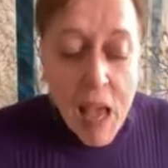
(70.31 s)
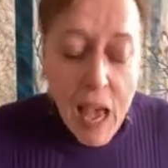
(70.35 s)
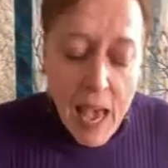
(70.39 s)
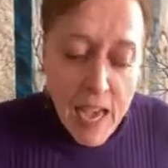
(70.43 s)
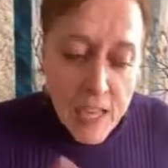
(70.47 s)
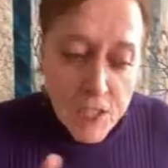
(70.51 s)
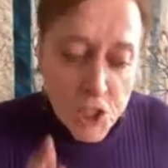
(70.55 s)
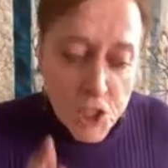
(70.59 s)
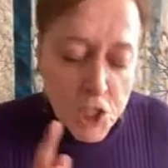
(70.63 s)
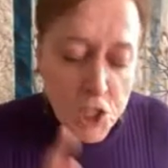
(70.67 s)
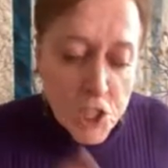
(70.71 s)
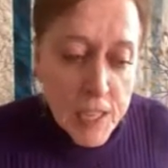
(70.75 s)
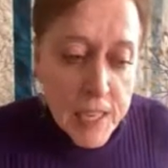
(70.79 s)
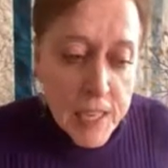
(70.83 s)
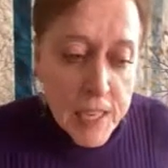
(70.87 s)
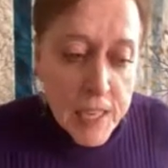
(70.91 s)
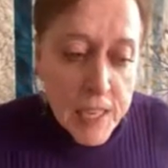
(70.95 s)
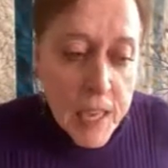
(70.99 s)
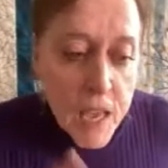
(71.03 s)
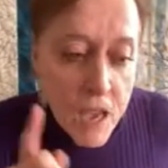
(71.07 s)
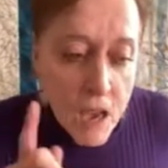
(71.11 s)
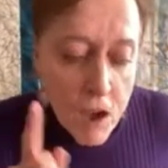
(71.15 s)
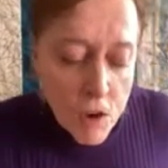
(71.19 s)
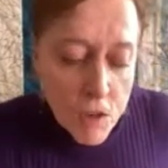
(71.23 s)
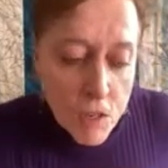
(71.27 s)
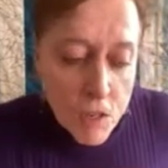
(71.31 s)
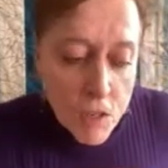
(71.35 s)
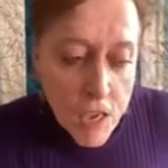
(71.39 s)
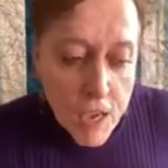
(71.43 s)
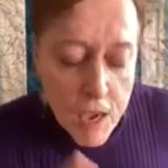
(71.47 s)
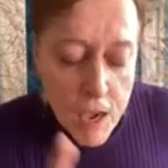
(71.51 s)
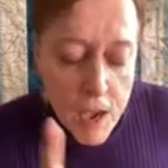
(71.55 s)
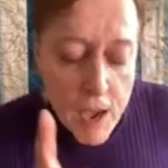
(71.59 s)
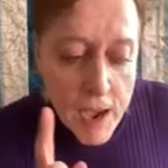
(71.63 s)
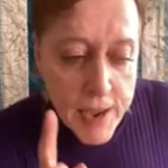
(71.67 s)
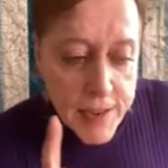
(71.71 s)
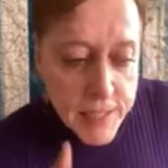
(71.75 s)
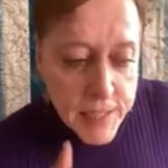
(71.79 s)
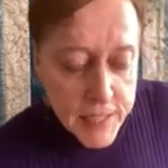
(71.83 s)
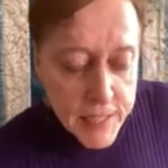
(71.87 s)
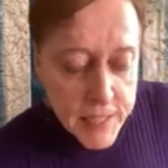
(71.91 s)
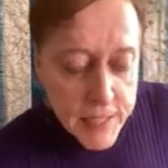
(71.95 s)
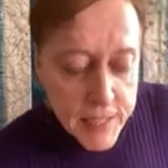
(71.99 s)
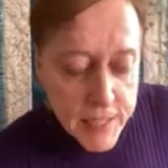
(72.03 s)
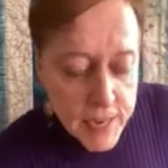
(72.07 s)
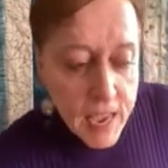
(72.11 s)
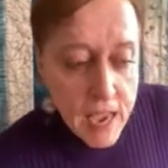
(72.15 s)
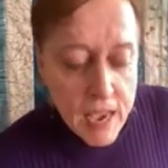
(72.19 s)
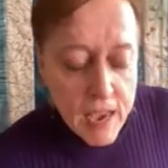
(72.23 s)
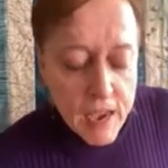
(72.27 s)
Actually, okay, I
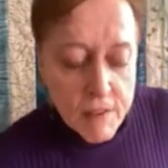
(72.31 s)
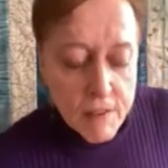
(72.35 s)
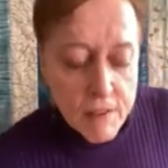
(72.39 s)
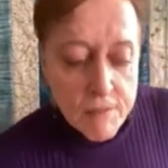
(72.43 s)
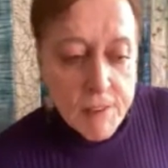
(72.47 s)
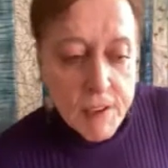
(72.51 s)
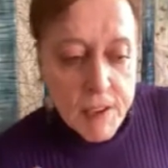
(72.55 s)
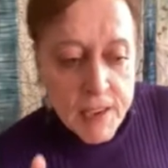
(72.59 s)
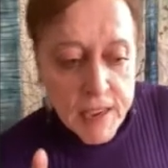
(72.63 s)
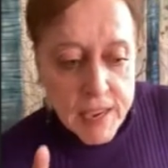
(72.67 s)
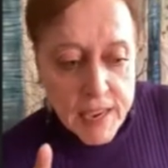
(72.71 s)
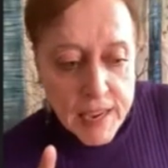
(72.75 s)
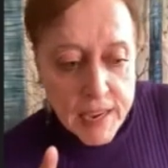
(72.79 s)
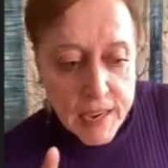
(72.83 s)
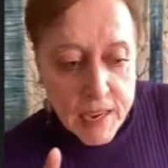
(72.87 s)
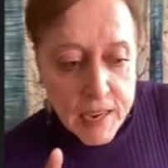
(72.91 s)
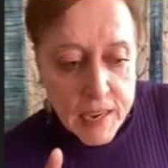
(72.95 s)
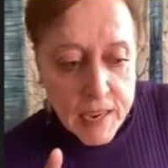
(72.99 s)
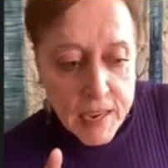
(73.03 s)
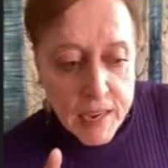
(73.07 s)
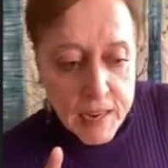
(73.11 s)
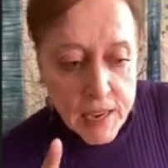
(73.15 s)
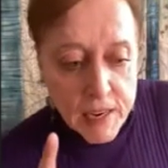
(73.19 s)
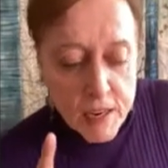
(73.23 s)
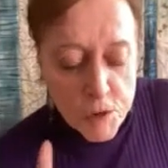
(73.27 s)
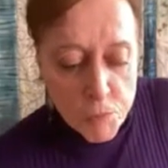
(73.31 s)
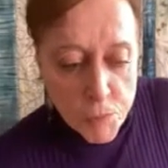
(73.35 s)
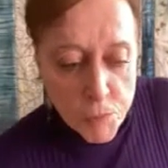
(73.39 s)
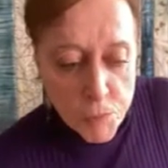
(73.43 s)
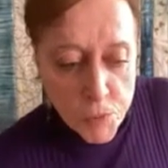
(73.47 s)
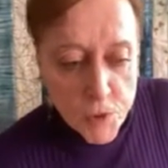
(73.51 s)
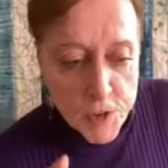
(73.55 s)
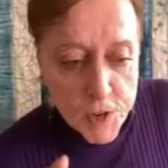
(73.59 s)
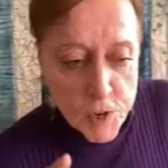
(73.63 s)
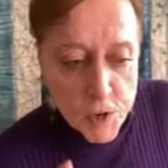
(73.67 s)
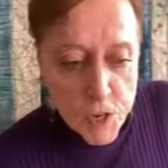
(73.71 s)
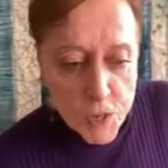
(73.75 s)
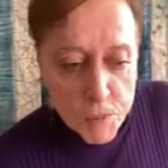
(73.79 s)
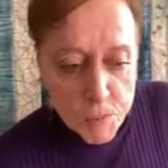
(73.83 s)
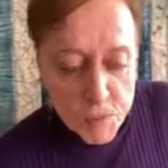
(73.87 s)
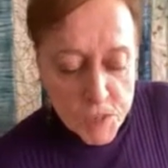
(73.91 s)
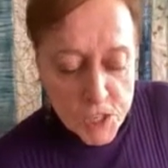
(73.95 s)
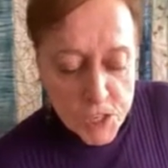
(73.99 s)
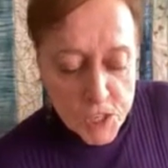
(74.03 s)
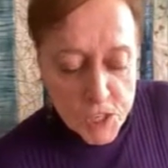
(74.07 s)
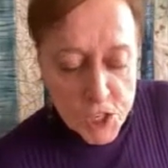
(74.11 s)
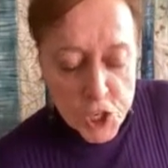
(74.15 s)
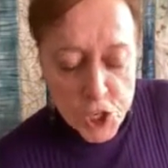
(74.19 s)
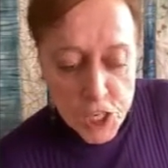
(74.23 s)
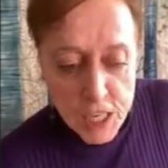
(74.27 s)
did have an embroidery
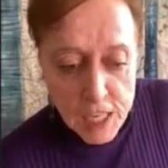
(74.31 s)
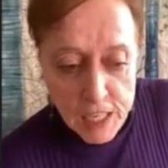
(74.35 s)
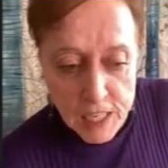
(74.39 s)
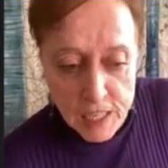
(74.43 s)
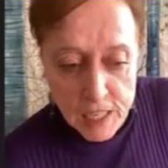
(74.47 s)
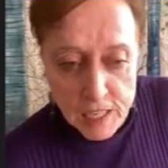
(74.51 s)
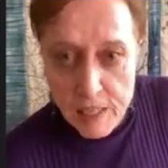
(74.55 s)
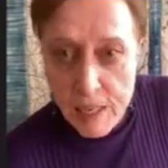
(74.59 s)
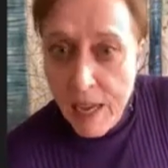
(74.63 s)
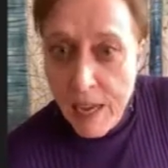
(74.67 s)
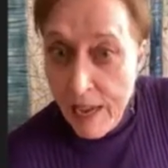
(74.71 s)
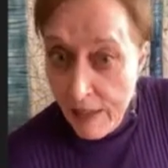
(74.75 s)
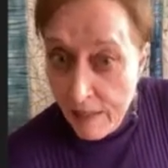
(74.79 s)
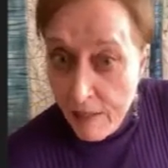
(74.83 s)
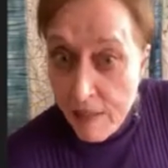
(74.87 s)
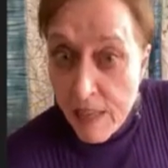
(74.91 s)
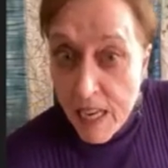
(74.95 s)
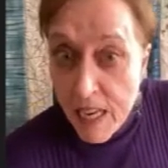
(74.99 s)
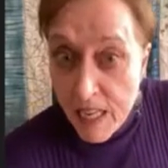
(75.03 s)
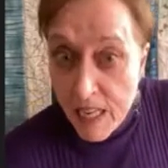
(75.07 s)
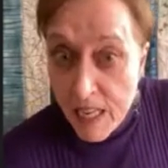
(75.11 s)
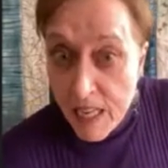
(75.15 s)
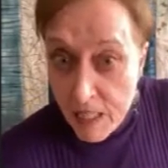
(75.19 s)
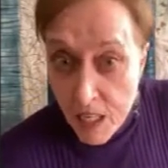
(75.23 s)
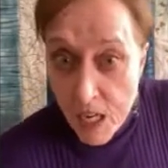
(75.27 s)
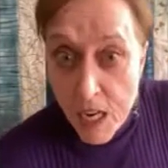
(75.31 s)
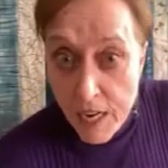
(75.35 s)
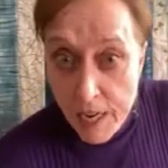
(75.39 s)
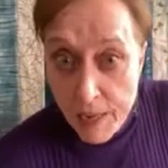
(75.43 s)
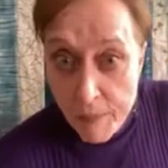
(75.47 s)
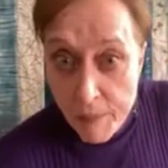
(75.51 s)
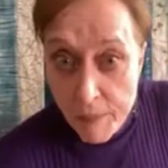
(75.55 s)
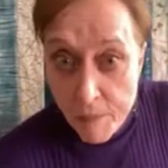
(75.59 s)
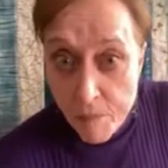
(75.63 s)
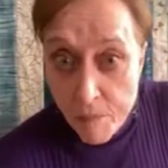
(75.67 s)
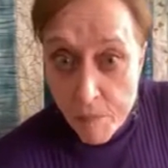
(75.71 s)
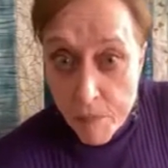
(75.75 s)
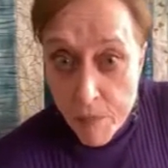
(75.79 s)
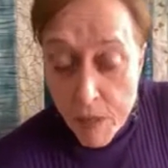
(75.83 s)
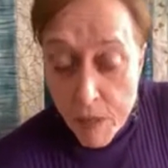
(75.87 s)
machine at that time